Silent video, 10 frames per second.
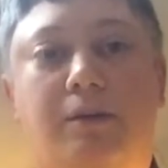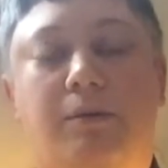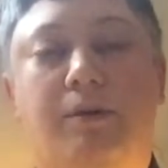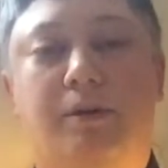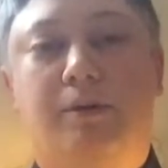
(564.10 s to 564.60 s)

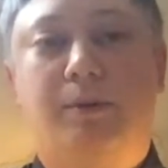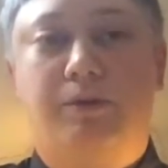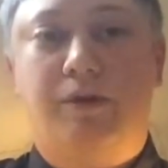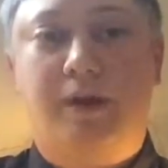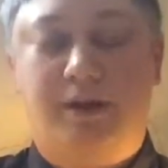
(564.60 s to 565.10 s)

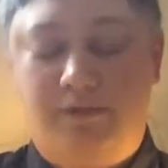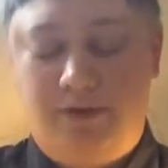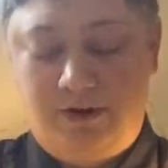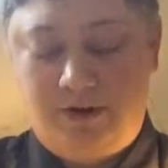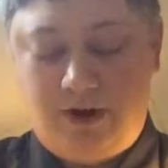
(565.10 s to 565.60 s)
We're trying to
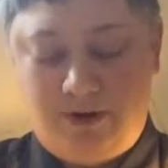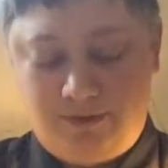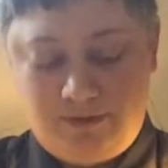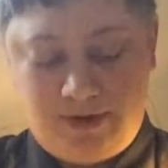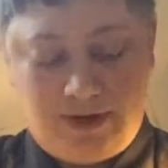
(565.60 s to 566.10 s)
figure
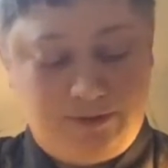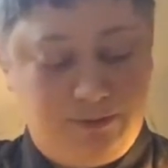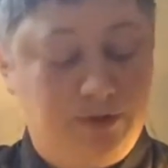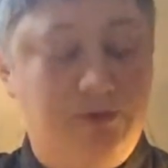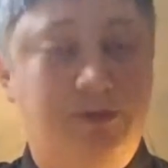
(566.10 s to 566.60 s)
out how to
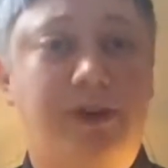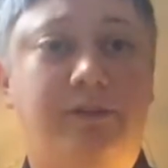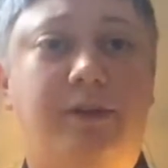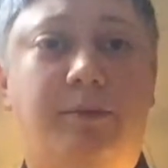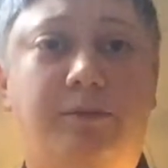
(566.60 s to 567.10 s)
broach that
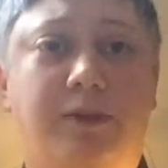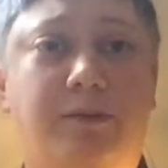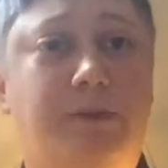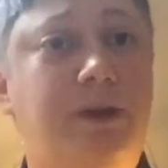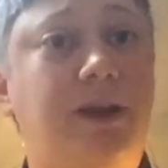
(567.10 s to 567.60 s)

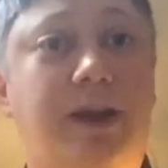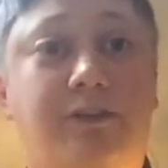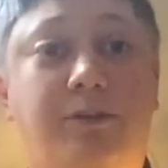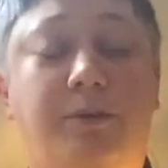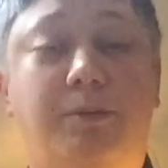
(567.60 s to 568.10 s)
subject, but it
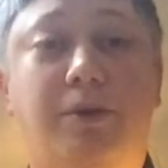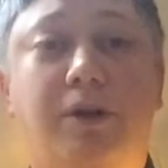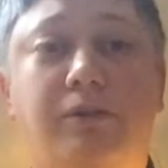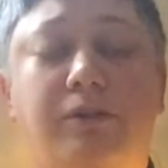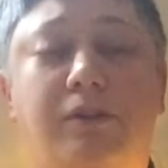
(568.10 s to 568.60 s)
has to be
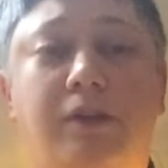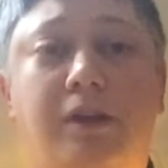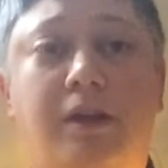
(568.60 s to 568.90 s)
broached,